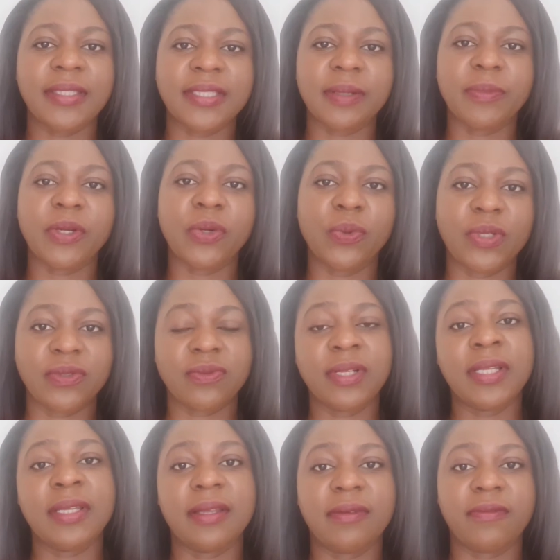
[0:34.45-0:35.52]
someone who was
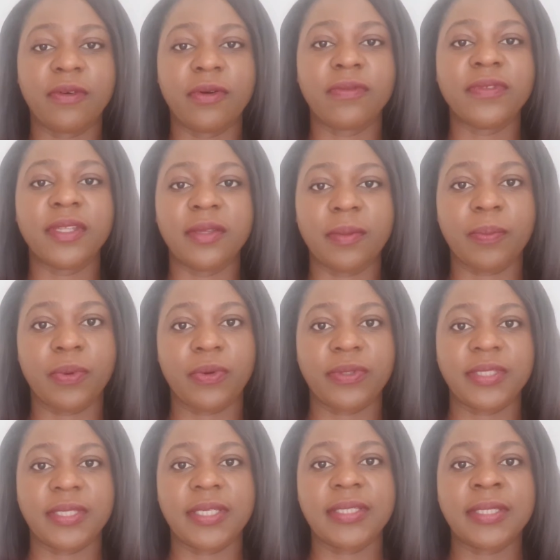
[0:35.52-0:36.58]
really involved in the
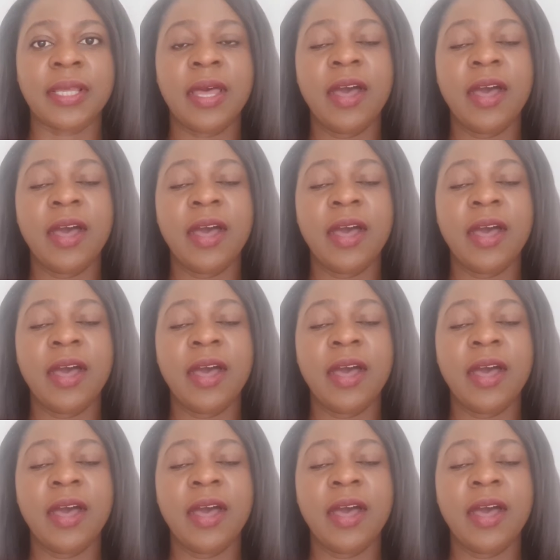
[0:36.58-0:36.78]
process